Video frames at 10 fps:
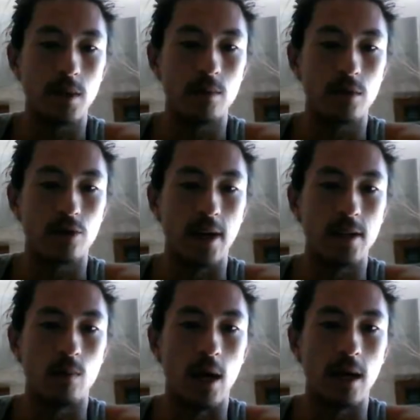we'll trade
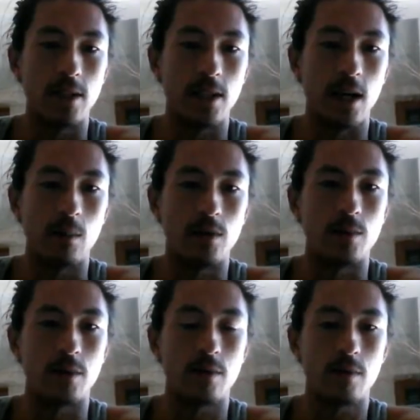the Wily Goblin
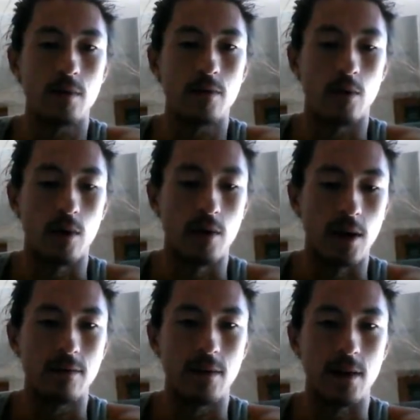with 4
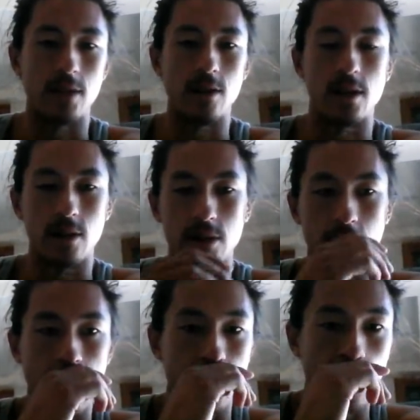life on Adanto's
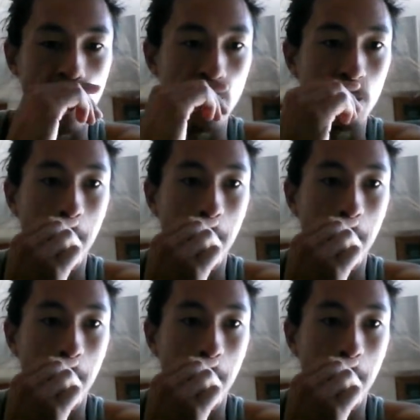Vanguard.